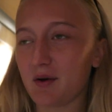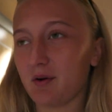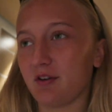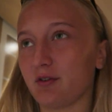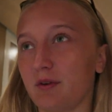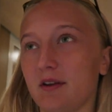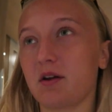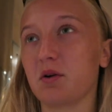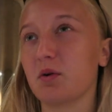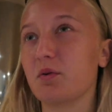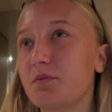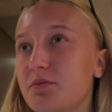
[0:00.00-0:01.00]
which is really
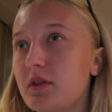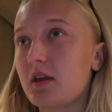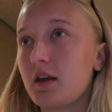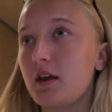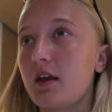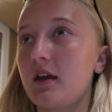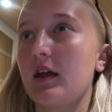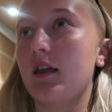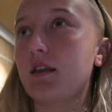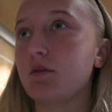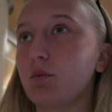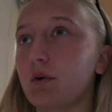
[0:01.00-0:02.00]
cool,
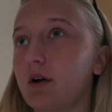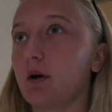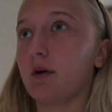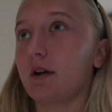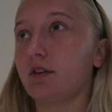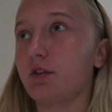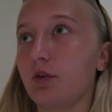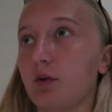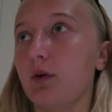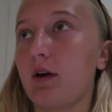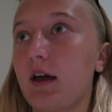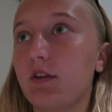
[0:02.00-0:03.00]
and we're going
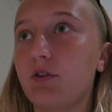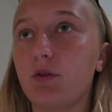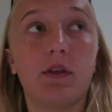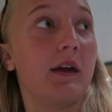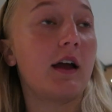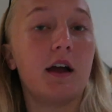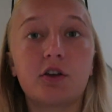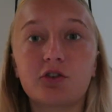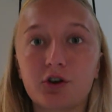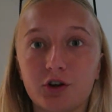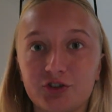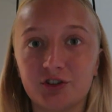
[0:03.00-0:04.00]
to head to the
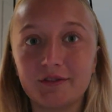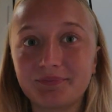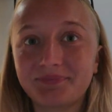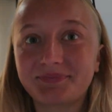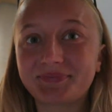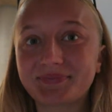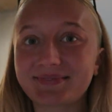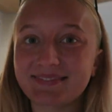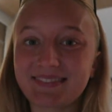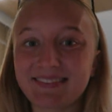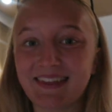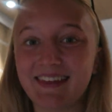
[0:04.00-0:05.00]
excursion.
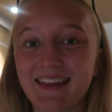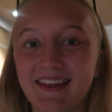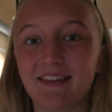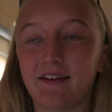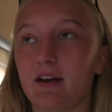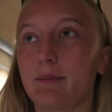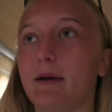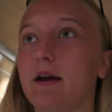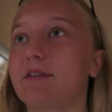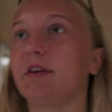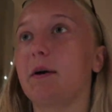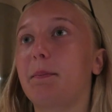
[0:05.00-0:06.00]
They're gonna pick
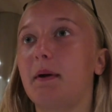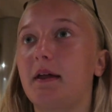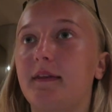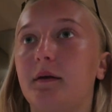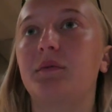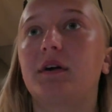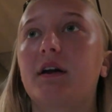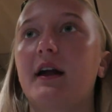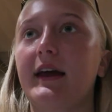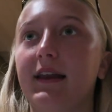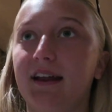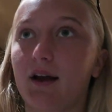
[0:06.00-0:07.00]
us up, and then we're
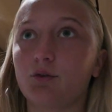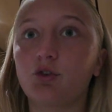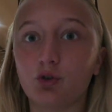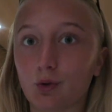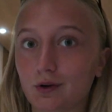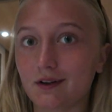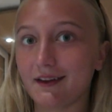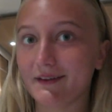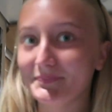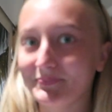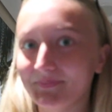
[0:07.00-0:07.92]
heading out snorkeling.